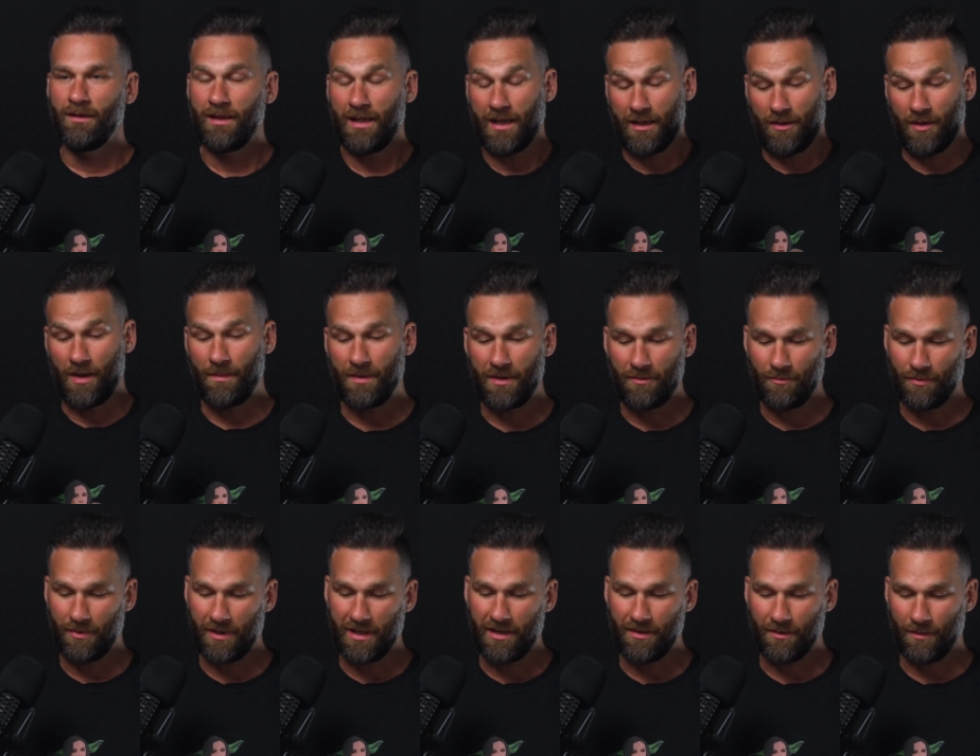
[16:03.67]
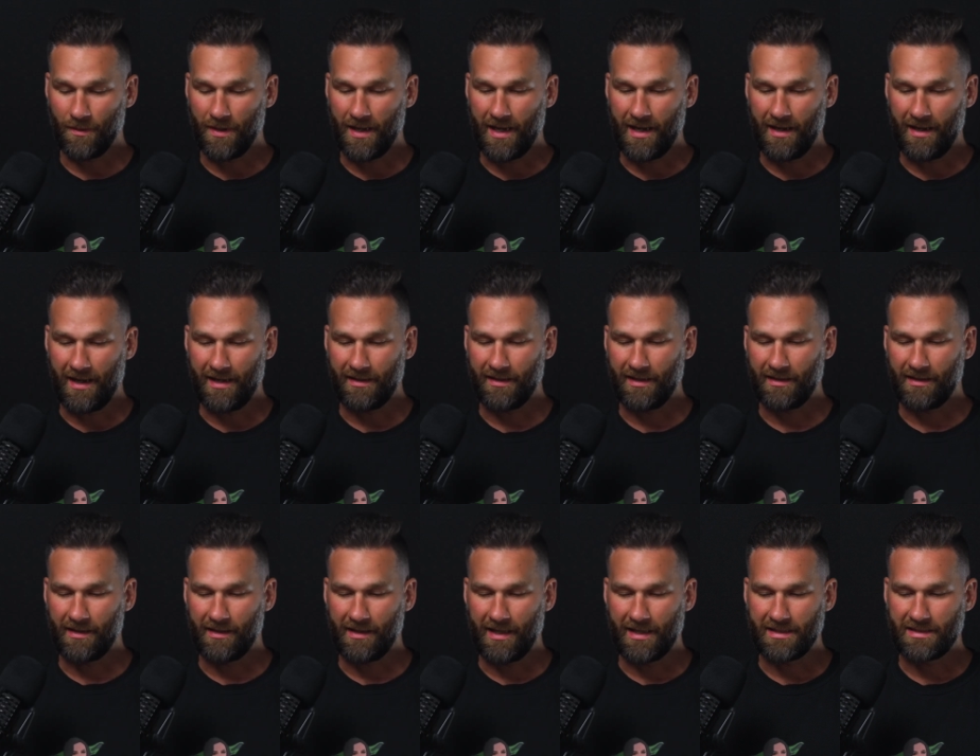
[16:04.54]
Yeah, I mean, well, either yeah. way, I think
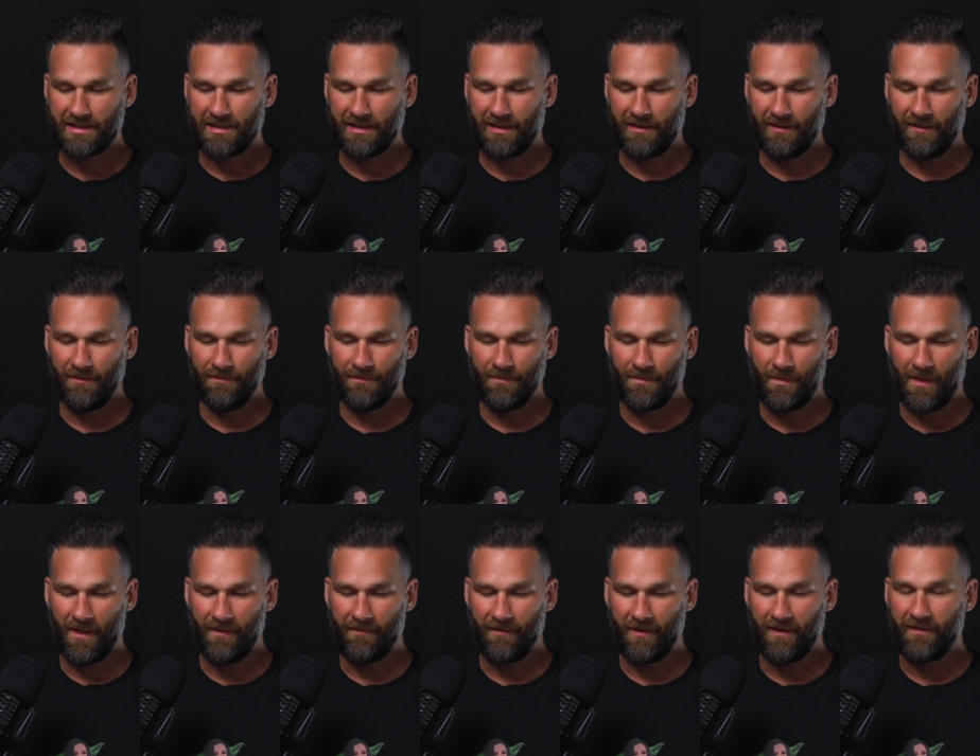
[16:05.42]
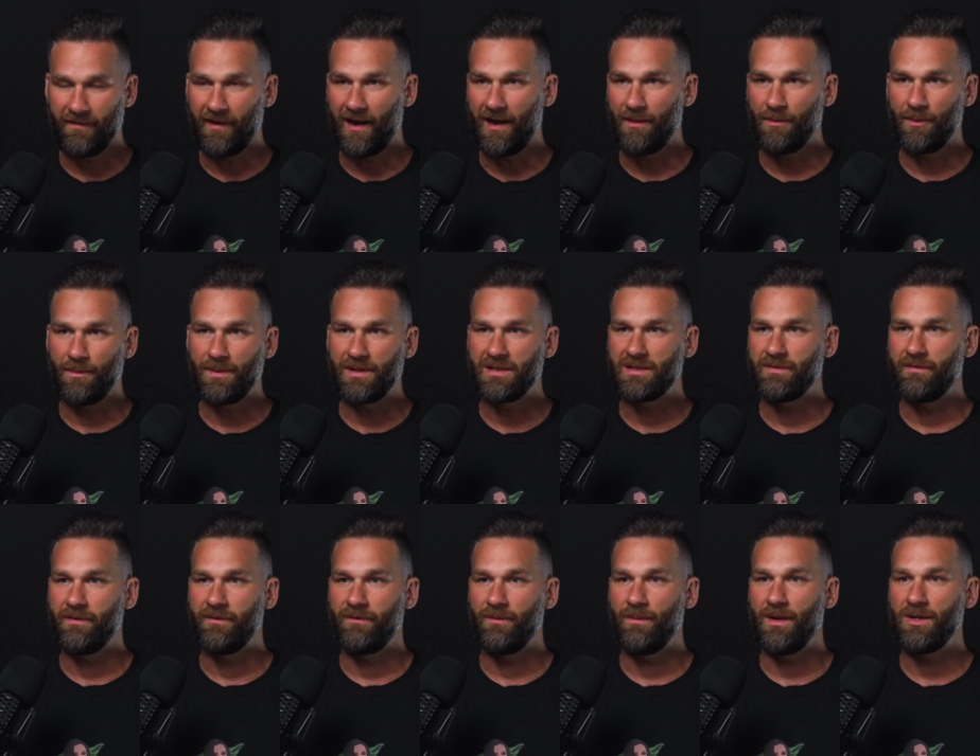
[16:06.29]
that that's um, a very valuable piece of
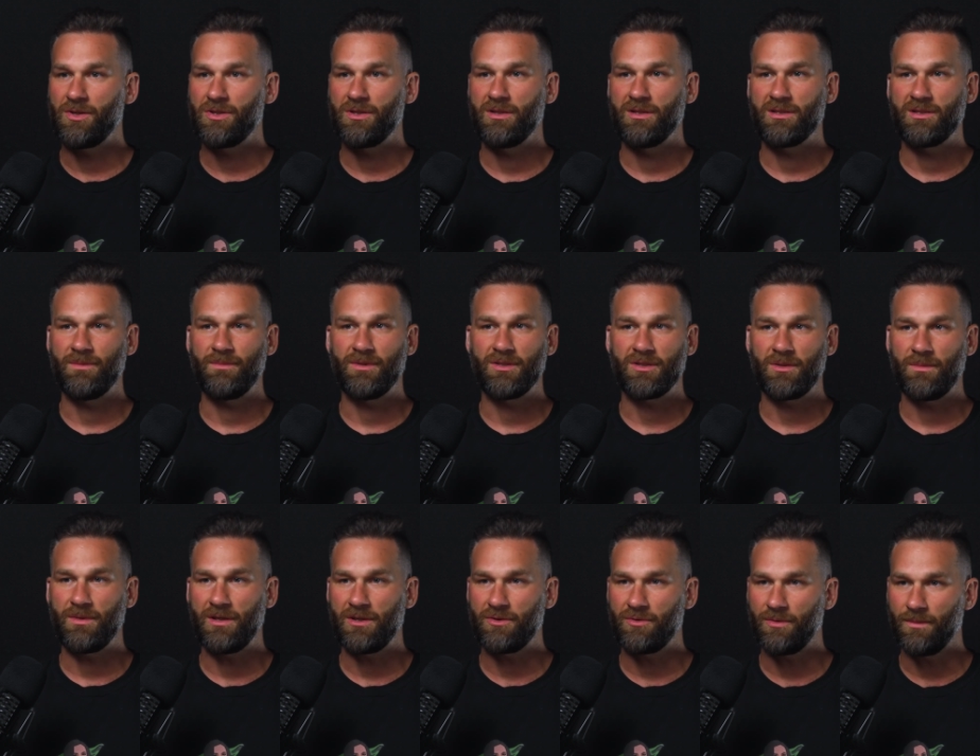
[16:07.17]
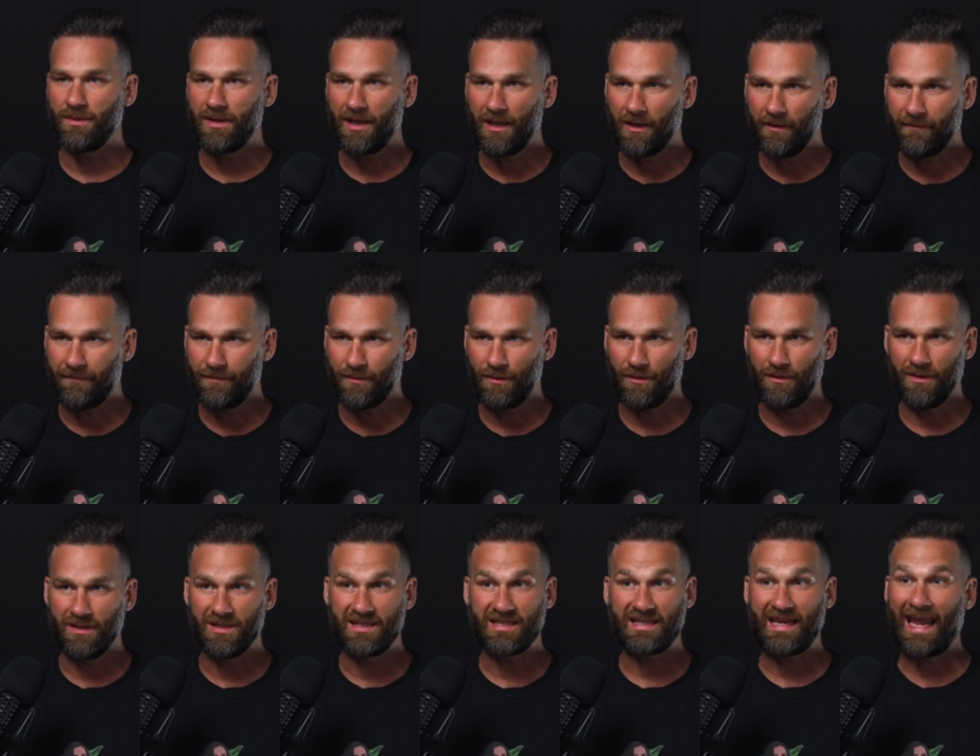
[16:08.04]
information. Something that's going to be extremely helpful.
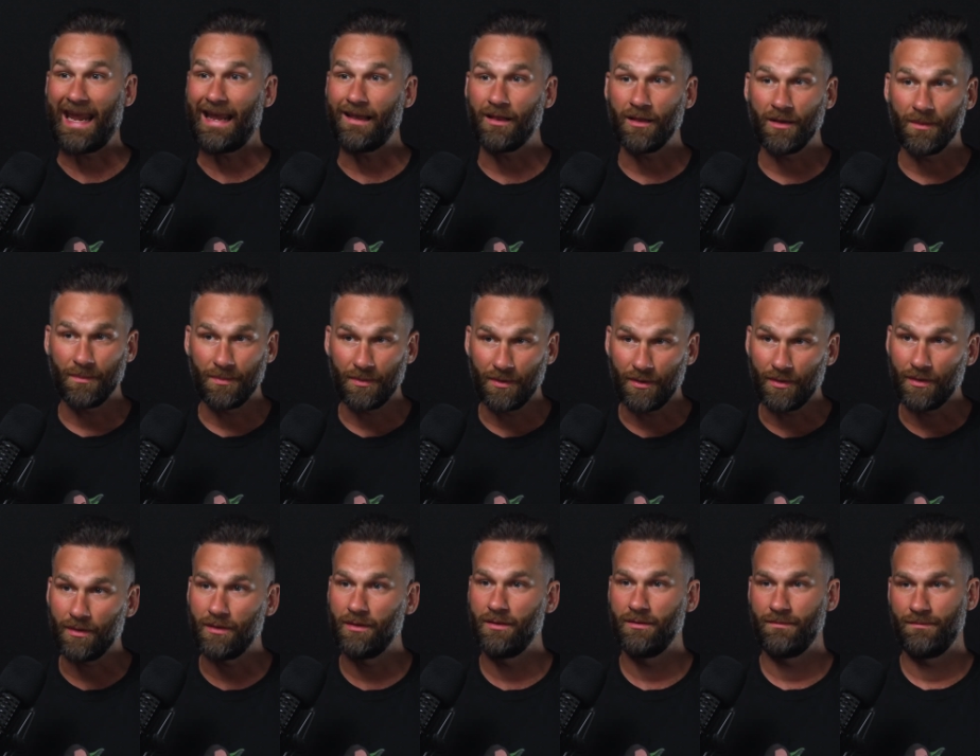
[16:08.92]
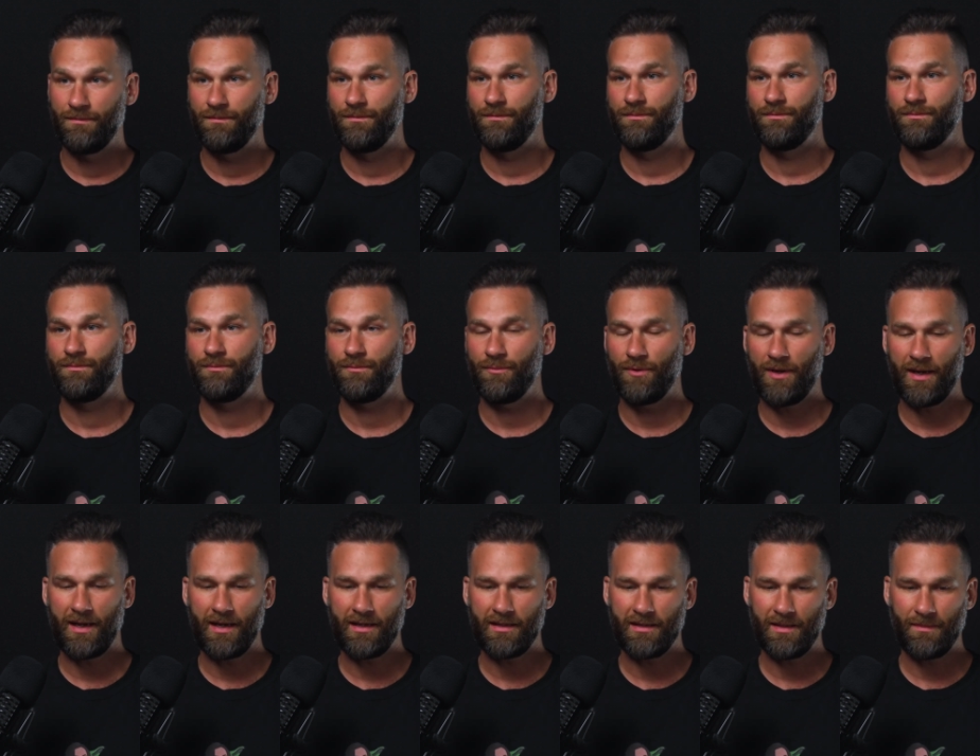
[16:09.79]
It's scalable. Yeah. Right.